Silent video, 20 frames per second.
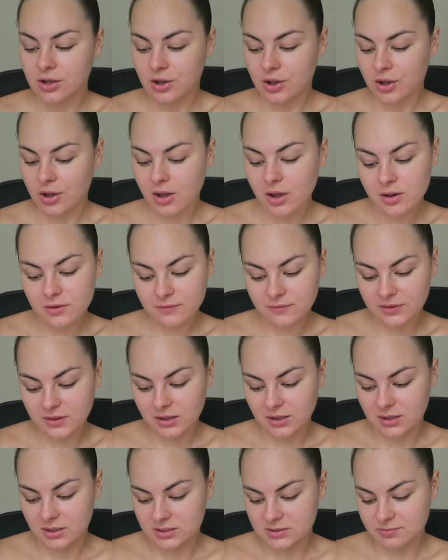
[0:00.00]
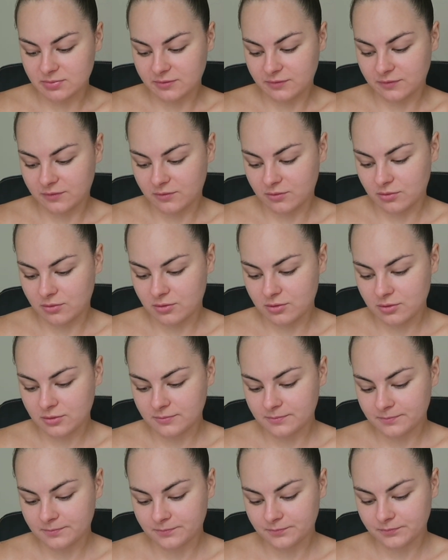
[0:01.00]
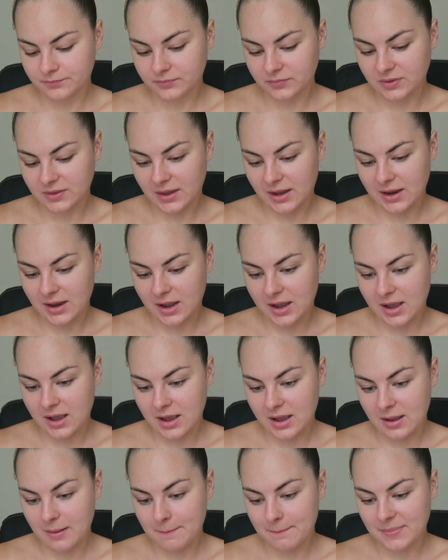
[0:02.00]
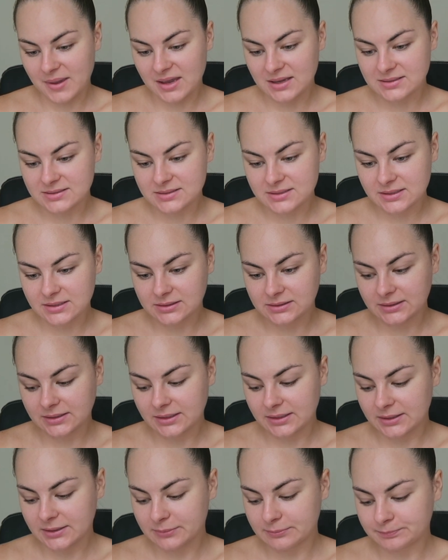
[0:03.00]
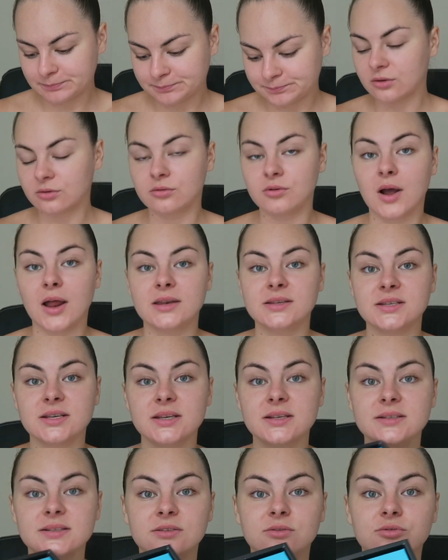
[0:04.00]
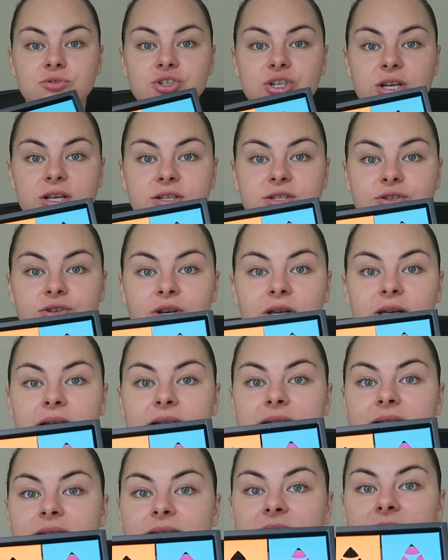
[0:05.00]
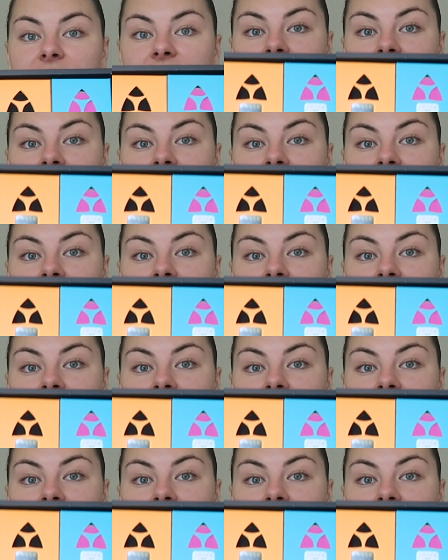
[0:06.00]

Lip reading: heard of these before, they are basically little undies, little G-strings.